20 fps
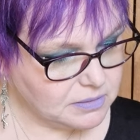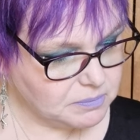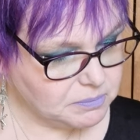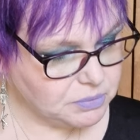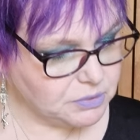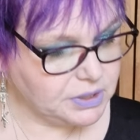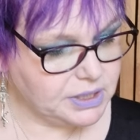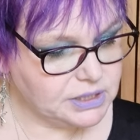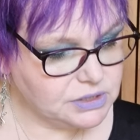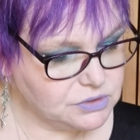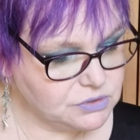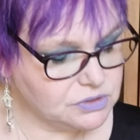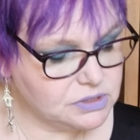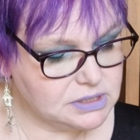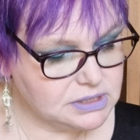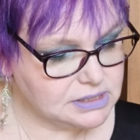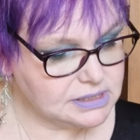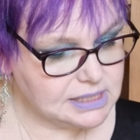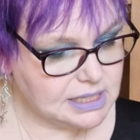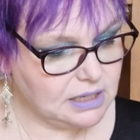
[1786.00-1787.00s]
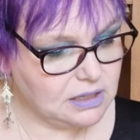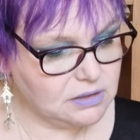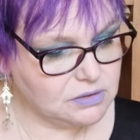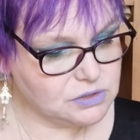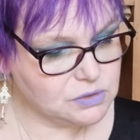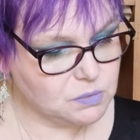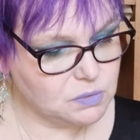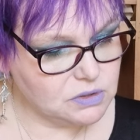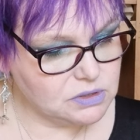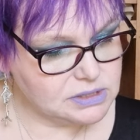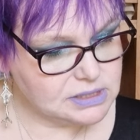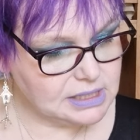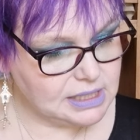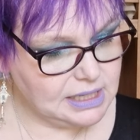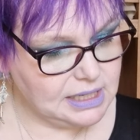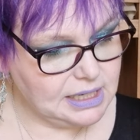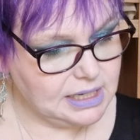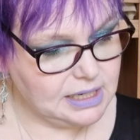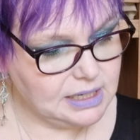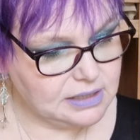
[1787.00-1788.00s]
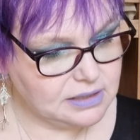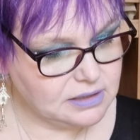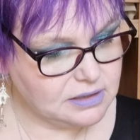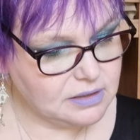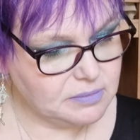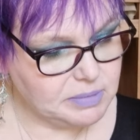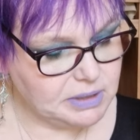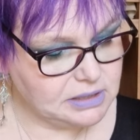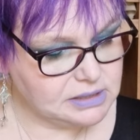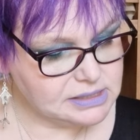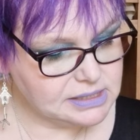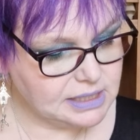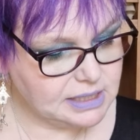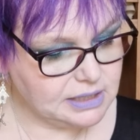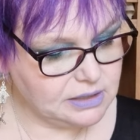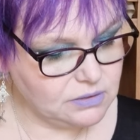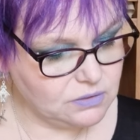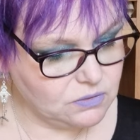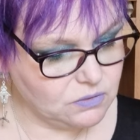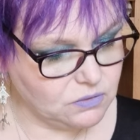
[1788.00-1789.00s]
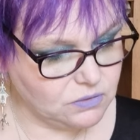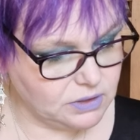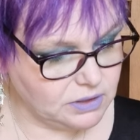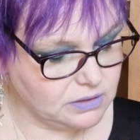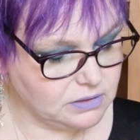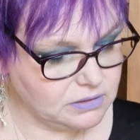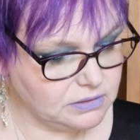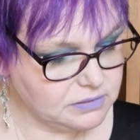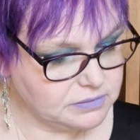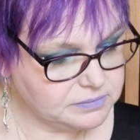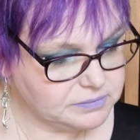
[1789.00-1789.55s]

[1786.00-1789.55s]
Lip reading: but it doesn't tell us what's in the Beltane oil.